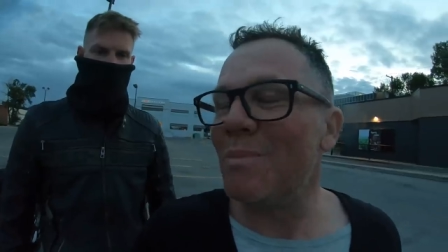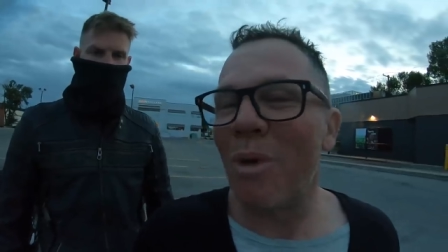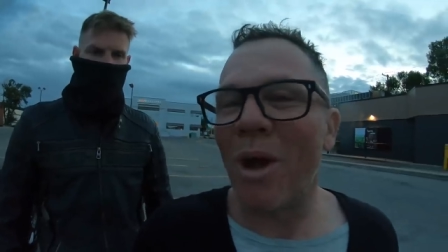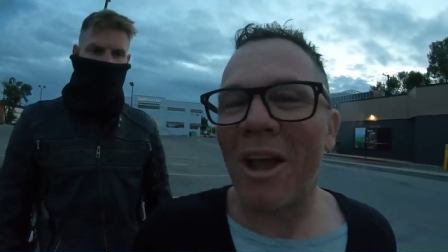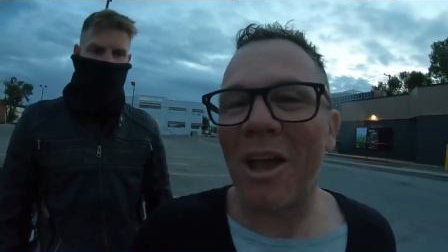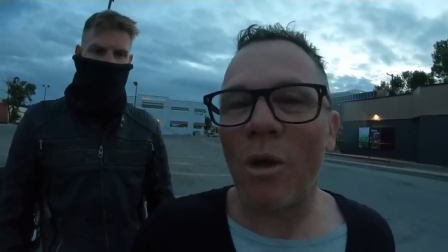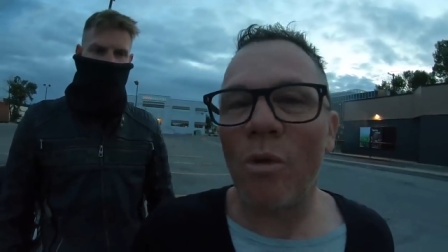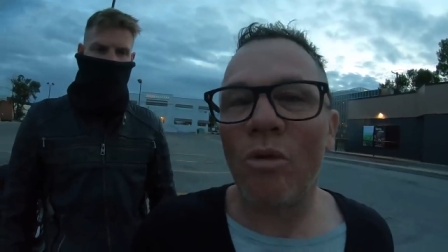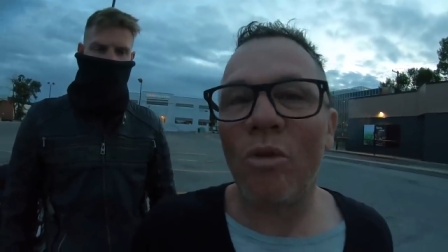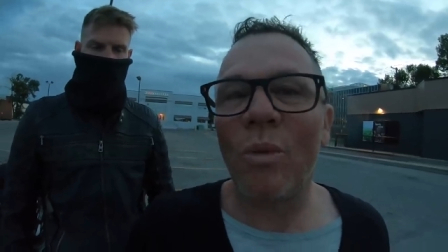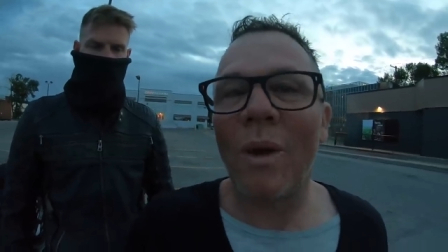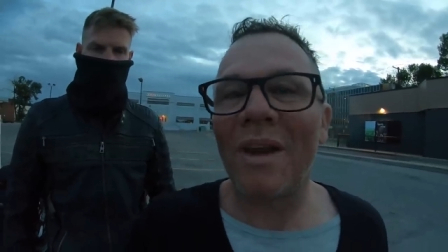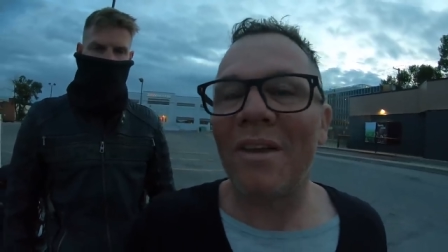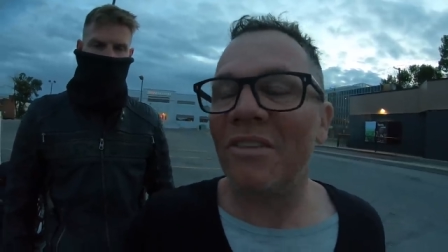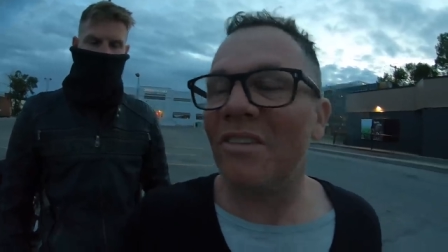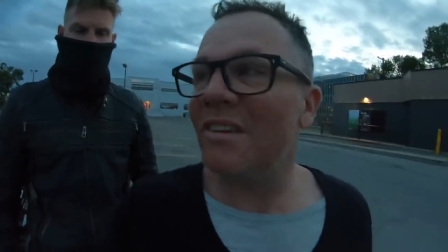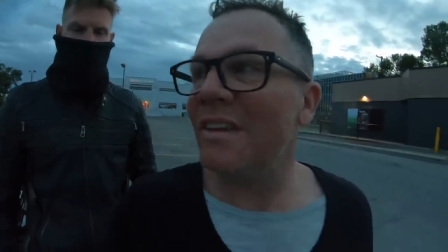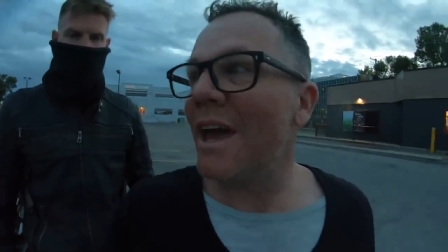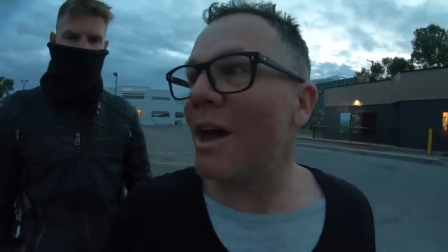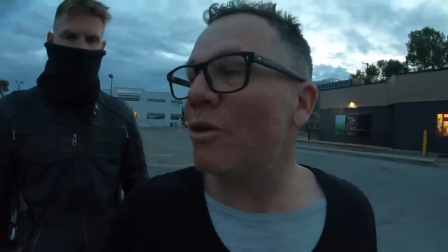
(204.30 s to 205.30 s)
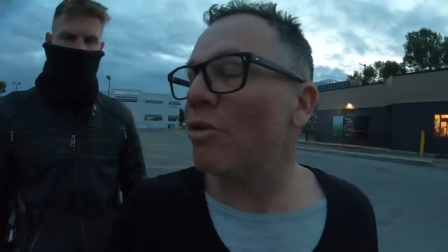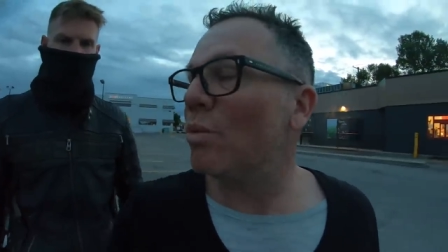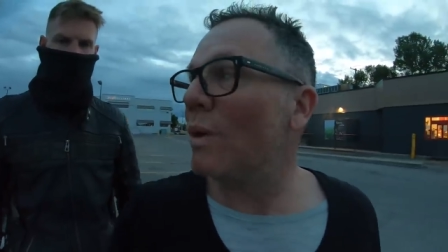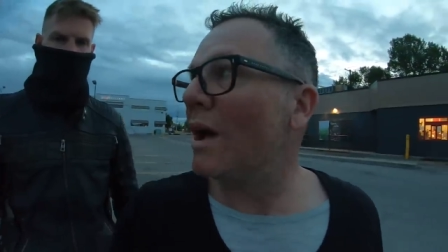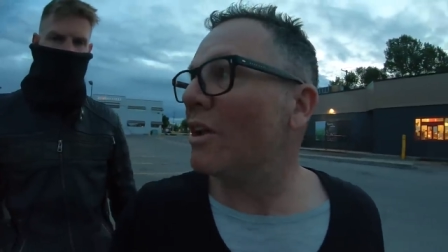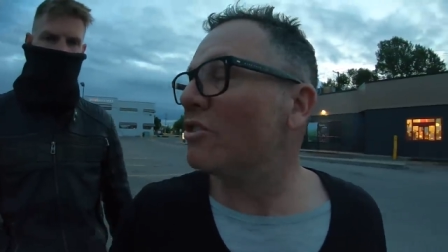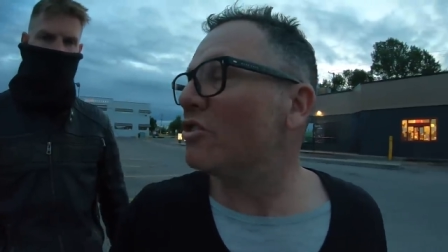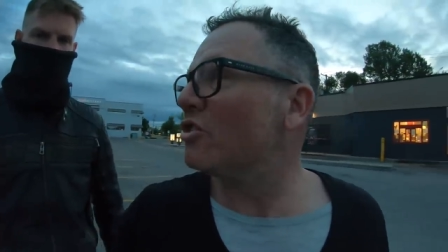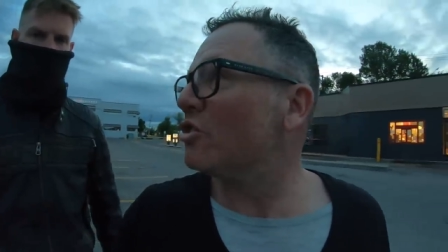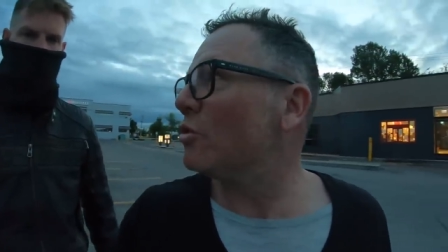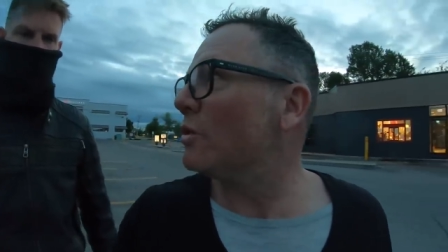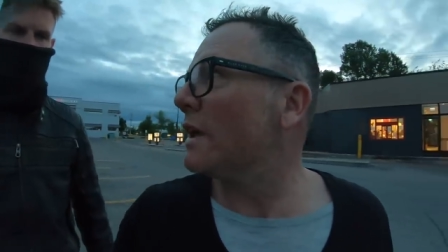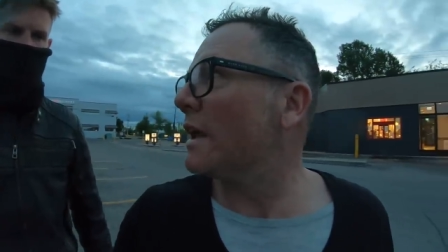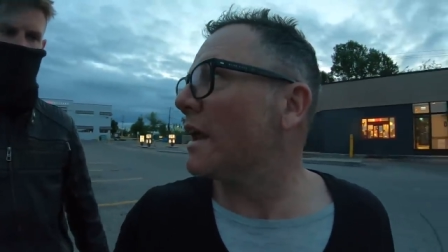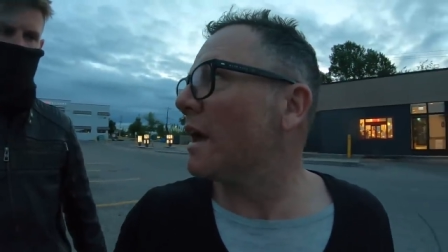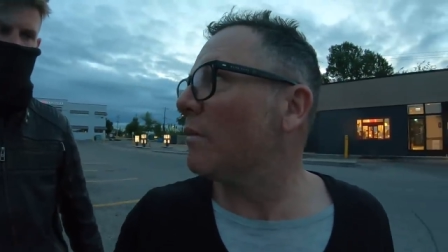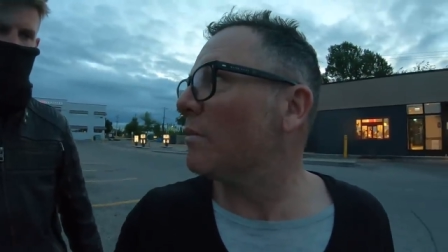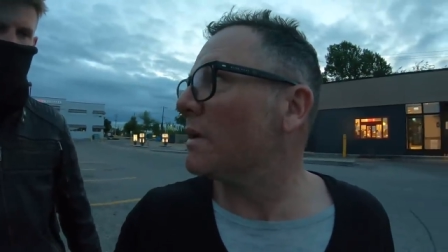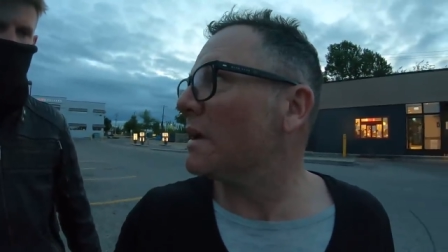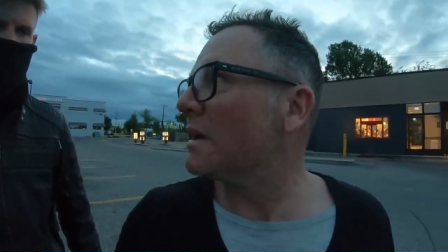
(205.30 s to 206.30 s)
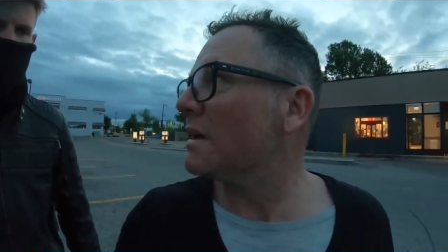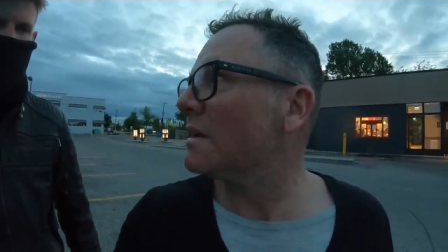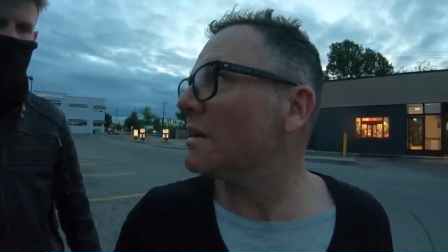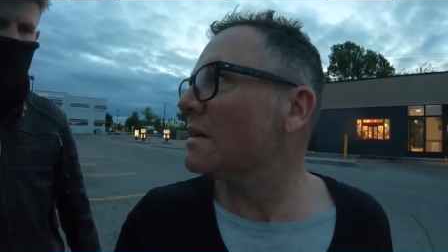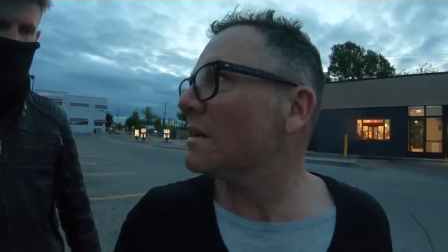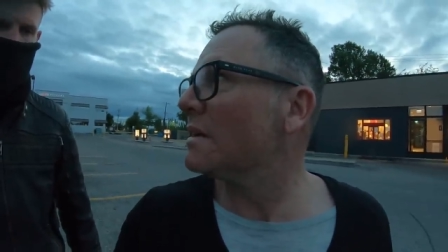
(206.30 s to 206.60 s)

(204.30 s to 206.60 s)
We might go all the way to Seattle, we're unsure yet, aren't we?